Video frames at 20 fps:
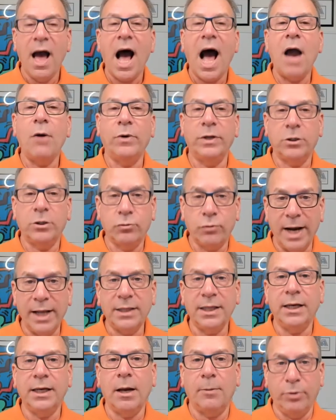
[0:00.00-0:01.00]
I would
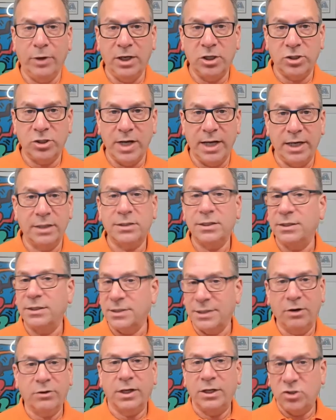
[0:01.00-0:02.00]
greatly appreciate it.
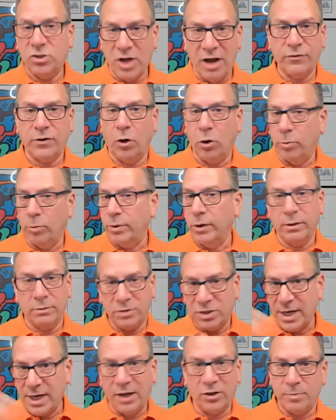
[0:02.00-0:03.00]
Sincerely, Jeff Goldberg,
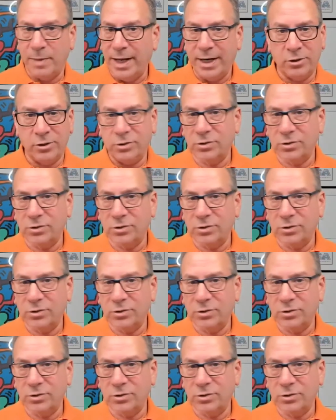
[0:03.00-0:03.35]
sales manager,